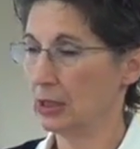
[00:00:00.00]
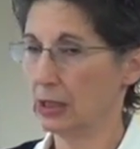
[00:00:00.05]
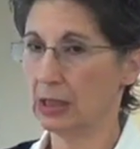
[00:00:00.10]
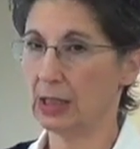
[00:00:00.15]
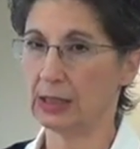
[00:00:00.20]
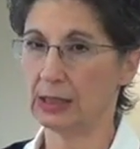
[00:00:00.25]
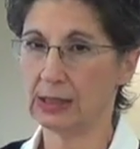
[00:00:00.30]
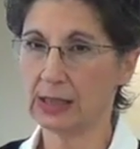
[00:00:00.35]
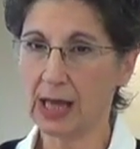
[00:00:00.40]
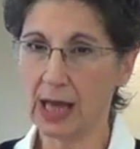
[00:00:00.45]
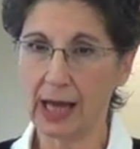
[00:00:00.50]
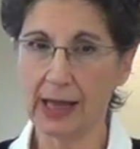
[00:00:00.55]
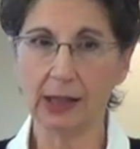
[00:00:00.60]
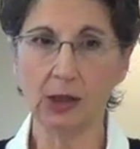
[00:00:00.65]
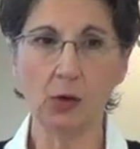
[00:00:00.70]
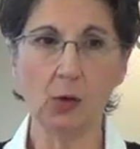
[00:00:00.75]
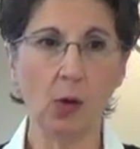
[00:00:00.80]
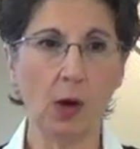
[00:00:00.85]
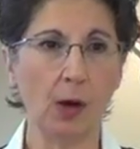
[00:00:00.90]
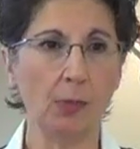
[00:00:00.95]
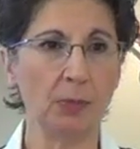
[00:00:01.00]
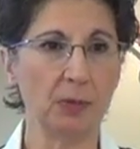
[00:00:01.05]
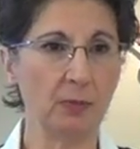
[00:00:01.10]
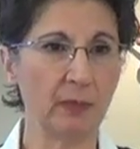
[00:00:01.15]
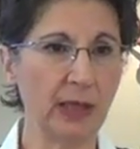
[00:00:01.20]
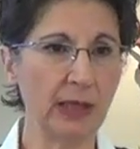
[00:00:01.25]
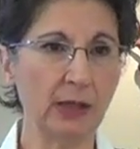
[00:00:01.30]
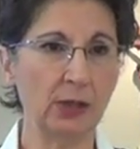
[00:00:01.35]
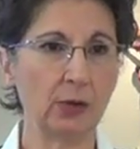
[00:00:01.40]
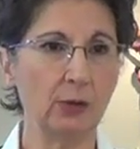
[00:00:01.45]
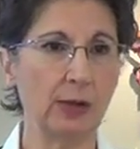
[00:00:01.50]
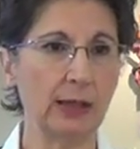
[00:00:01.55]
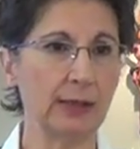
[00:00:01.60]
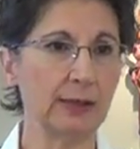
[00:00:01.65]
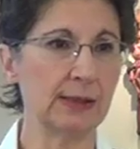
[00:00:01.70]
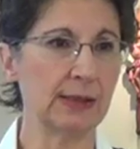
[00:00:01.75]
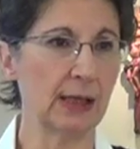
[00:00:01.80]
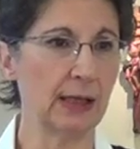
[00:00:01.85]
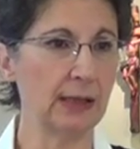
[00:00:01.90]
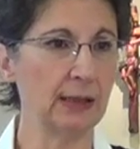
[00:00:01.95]
that tie you up and make you
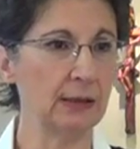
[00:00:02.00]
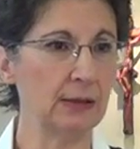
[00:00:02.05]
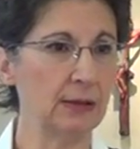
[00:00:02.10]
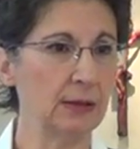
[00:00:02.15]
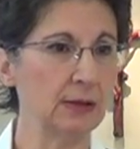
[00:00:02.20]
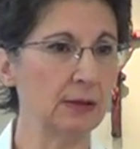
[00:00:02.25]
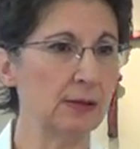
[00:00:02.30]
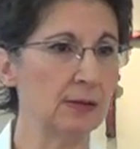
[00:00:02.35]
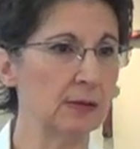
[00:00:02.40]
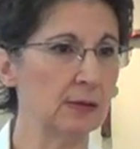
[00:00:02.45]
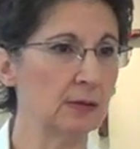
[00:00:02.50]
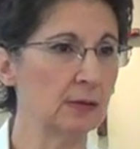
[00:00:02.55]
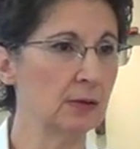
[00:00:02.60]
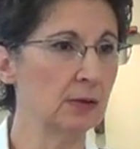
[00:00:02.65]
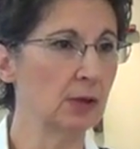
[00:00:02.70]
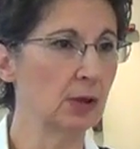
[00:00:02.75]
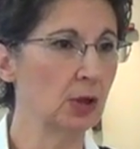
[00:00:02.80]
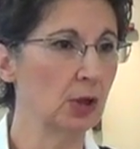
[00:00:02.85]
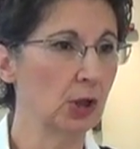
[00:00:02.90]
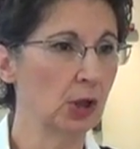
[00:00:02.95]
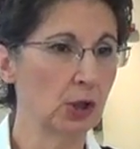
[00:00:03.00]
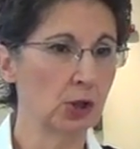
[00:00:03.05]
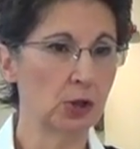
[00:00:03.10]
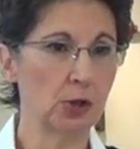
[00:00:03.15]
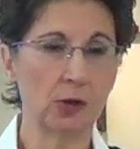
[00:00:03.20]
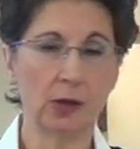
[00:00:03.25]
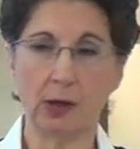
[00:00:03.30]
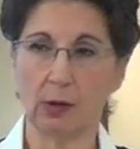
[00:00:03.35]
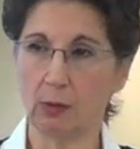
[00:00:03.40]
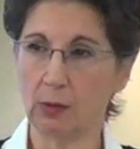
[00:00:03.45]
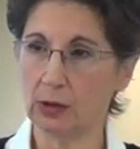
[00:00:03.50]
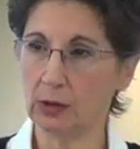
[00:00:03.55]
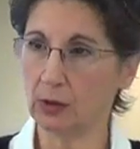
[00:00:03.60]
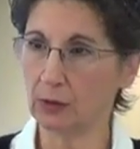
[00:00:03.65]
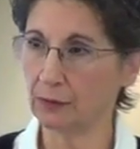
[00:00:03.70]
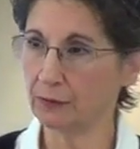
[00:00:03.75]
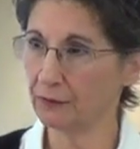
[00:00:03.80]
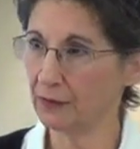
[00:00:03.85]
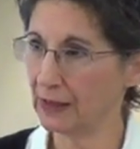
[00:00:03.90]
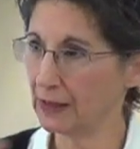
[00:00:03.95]
anxieties so that when
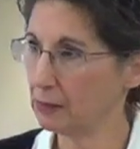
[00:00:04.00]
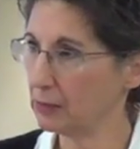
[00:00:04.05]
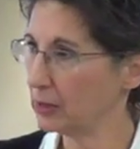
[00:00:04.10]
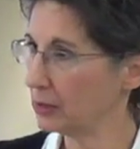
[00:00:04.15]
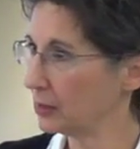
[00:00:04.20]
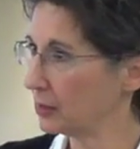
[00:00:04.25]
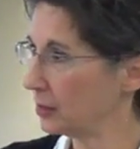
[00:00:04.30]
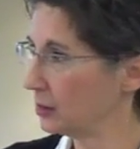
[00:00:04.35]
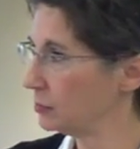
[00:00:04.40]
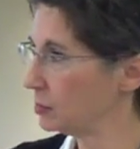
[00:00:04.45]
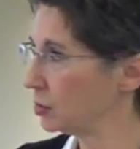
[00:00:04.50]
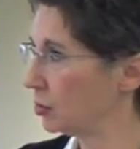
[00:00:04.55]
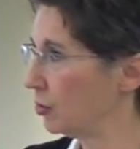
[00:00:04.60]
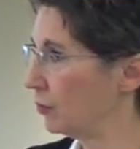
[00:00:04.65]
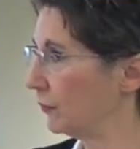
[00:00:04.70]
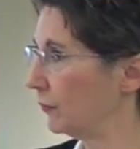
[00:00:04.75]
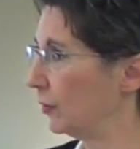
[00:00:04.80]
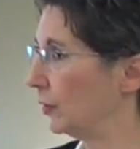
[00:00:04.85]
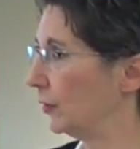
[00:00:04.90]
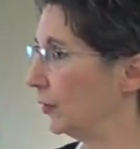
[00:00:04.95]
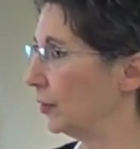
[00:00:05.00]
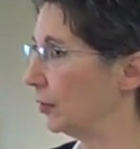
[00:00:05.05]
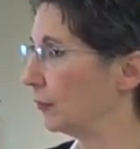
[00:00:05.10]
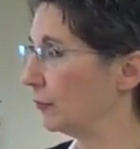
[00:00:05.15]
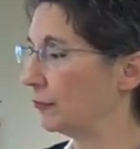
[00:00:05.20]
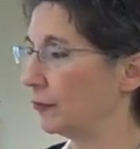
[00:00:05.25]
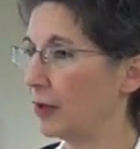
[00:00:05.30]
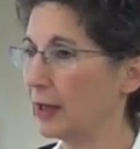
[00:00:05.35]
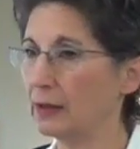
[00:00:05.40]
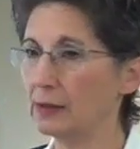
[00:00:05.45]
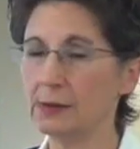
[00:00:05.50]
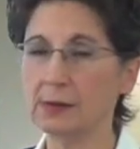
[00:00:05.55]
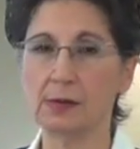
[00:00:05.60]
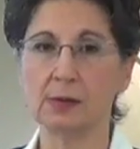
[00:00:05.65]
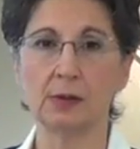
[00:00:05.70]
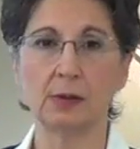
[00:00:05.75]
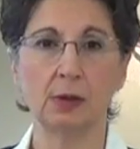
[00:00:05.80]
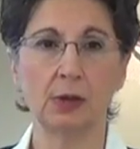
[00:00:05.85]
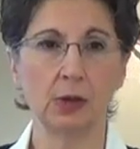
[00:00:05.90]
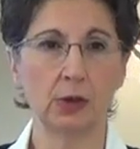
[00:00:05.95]
your family comes over or your
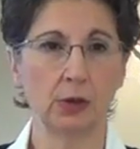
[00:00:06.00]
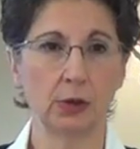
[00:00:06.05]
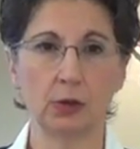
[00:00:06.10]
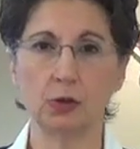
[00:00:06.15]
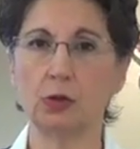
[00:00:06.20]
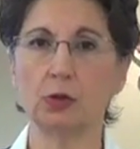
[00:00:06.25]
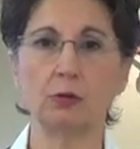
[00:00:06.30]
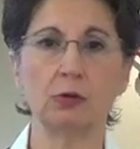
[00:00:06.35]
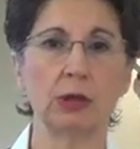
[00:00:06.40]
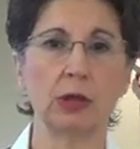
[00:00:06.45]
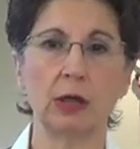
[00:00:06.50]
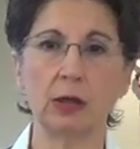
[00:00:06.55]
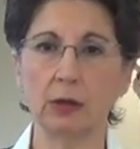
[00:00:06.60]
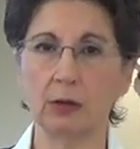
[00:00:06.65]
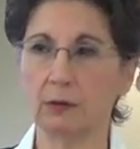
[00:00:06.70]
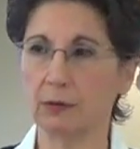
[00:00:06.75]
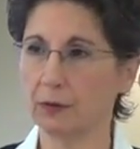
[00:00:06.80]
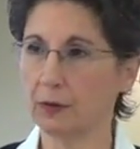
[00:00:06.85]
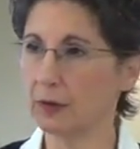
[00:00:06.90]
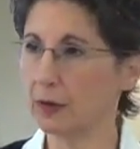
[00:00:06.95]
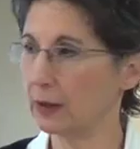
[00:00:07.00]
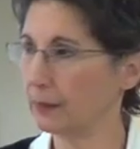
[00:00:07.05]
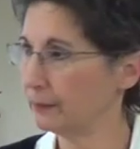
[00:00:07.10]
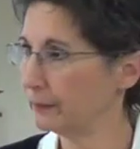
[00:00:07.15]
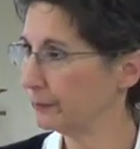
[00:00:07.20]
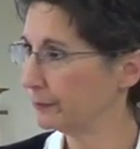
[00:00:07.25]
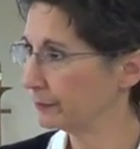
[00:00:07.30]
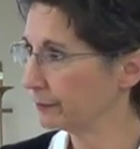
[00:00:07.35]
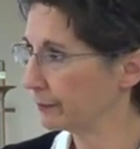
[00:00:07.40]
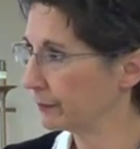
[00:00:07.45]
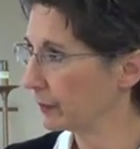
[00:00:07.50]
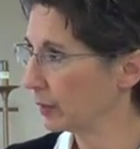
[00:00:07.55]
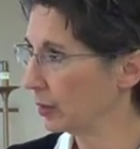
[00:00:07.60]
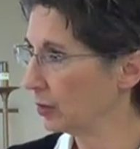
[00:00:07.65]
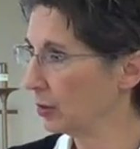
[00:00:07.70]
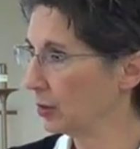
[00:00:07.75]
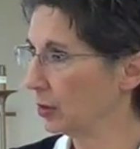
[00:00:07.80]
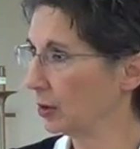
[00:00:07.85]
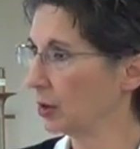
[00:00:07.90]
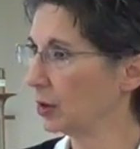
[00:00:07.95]
friends, you're too tired for them,
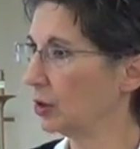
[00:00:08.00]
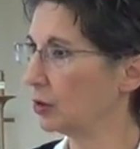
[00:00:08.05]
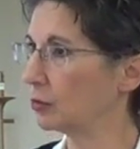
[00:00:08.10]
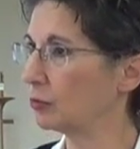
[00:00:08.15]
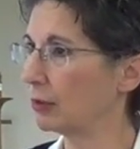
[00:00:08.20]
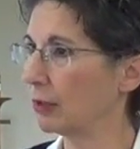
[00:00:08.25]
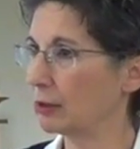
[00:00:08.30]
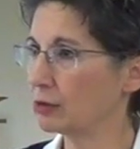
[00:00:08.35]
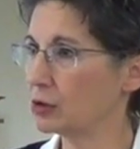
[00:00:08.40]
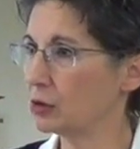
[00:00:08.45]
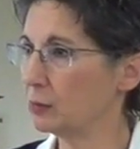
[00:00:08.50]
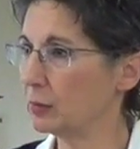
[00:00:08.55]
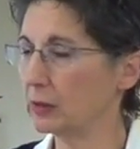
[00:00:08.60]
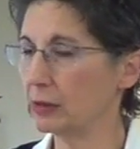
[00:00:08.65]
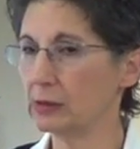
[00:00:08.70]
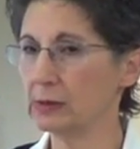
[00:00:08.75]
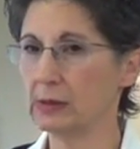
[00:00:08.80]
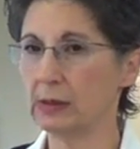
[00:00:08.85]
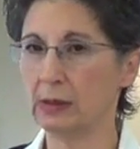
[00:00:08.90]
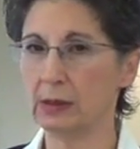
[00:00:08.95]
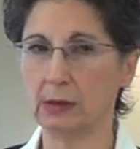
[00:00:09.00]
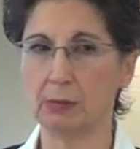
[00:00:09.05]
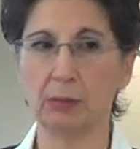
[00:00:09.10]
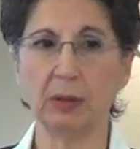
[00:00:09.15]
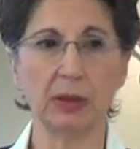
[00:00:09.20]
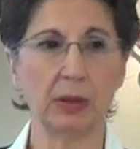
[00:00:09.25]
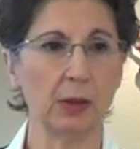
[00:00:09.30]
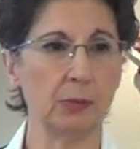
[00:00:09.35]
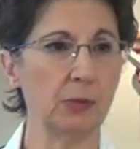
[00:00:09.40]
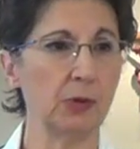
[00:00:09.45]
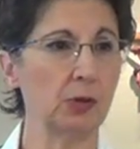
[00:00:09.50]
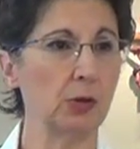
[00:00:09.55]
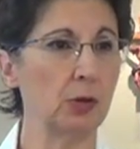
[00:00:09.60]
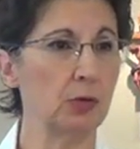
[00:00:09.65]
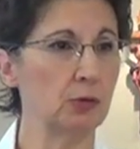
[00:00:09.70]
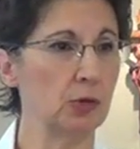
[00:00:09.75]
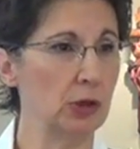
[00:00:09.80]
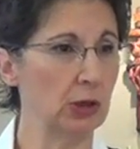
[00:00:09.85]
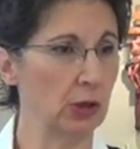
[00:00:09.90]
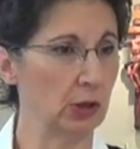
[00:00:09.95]
or you're grouchy because they didn't pick up their
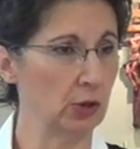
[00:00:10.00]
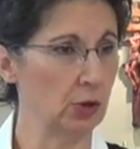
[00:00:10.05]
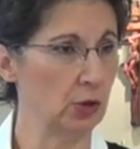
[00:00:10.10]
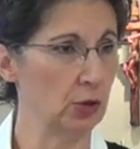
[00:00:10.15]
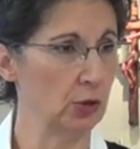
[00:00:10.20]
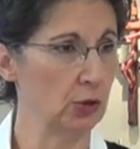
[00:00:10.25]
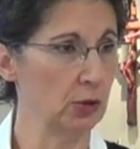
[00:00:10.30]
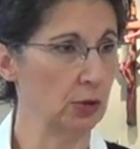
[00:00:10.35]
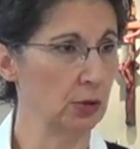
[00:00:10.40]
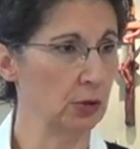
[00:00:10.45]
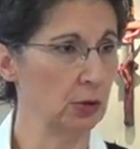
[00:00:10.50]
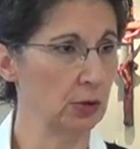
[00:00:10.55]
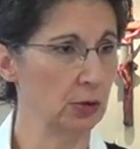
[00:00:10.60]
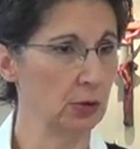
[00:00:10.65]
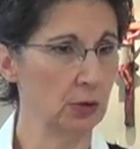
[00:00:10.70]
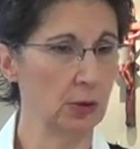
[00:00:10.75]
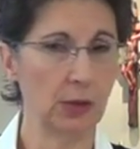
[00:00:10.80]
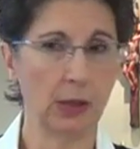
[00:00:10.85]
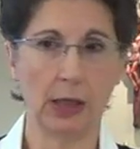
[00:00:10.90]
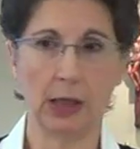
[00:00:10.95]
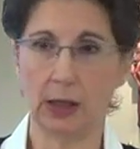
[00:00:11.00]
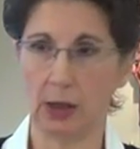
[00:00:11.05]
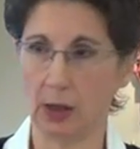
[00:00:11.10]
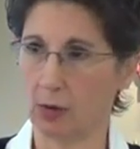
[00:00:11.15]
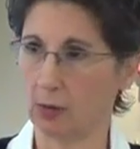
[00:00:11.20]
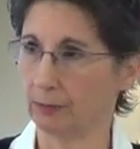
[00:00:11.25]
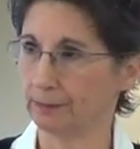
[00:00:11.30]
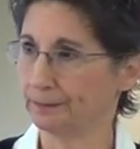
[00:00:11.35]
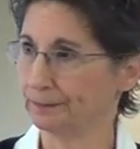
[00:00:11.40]
own dish. Hello.